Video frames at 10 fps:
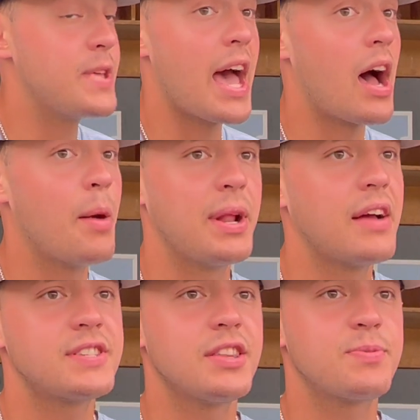Yeah,
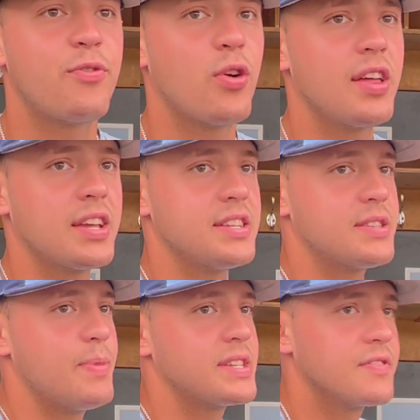I've said this before. I think he's
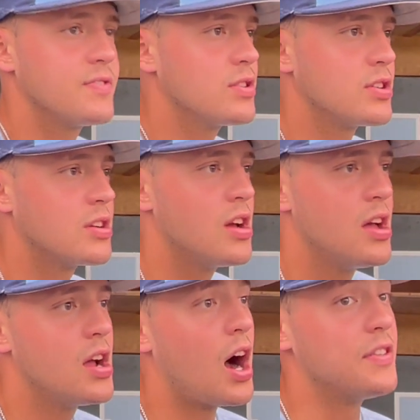the best infielder
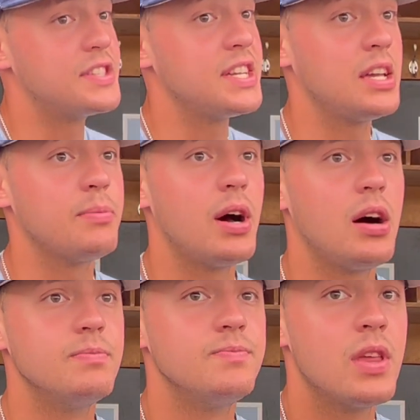on the team.
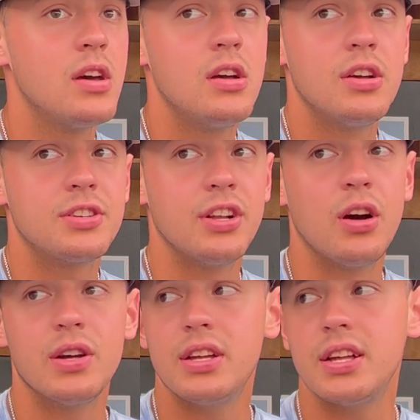
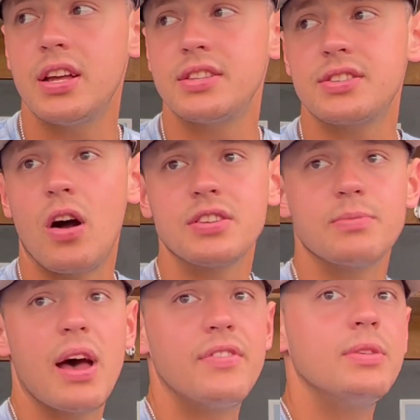It's
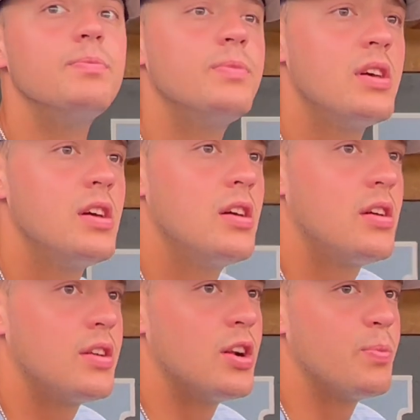awesome having him,
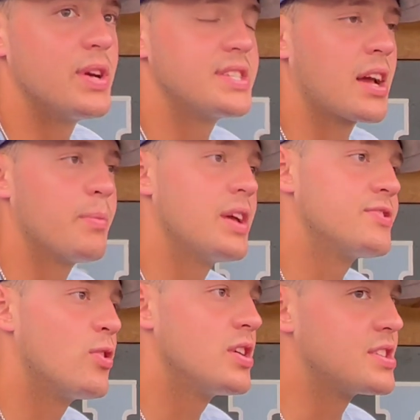play second base
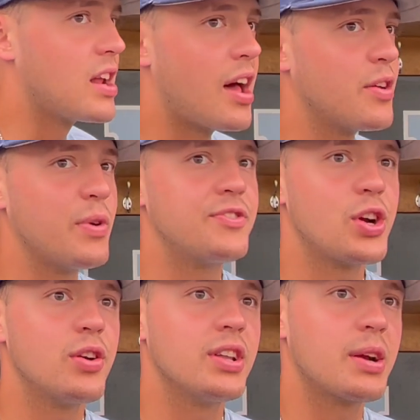for us. And I think we've
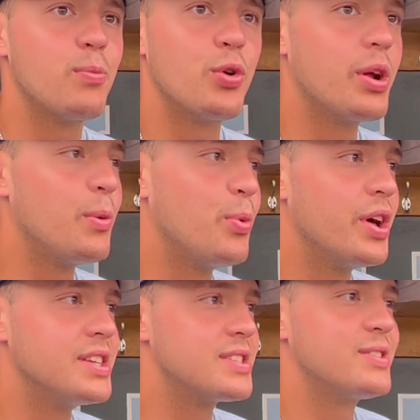turned like more double
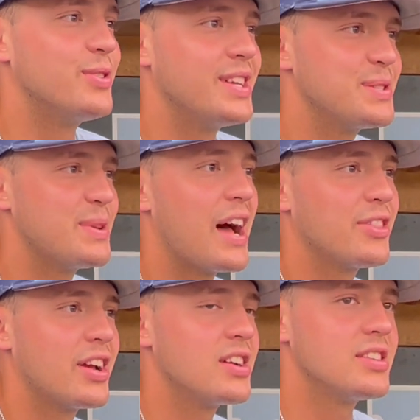plays when he's been
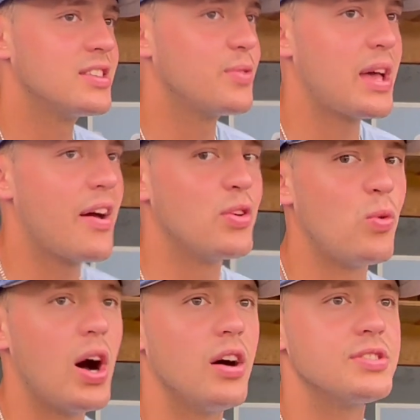out there than we have in a
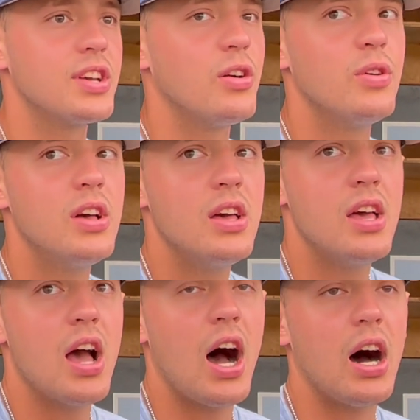while. So,
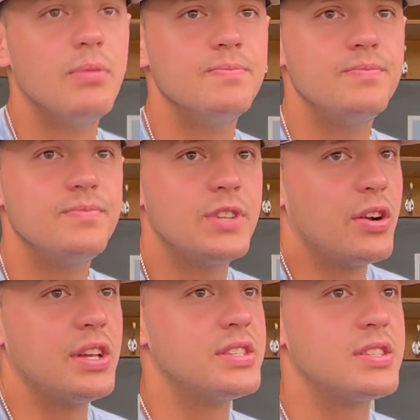
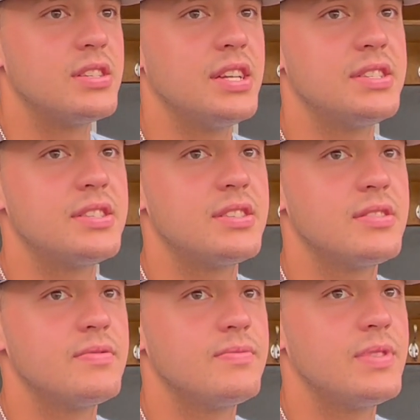he's
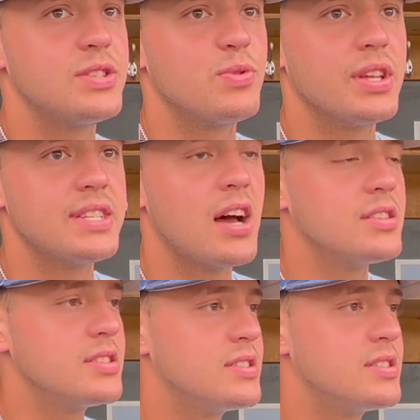really talented.